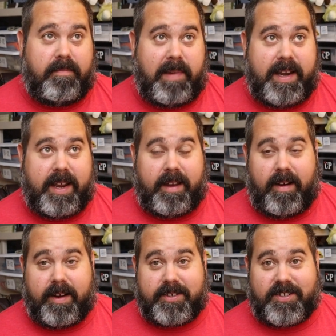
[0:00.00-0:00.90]
Monday,
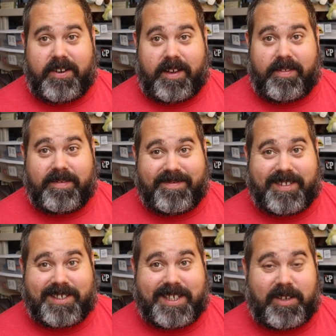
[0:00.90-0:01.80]
August 30th
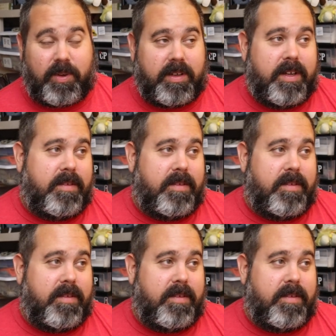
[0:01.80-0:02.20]
the sequel.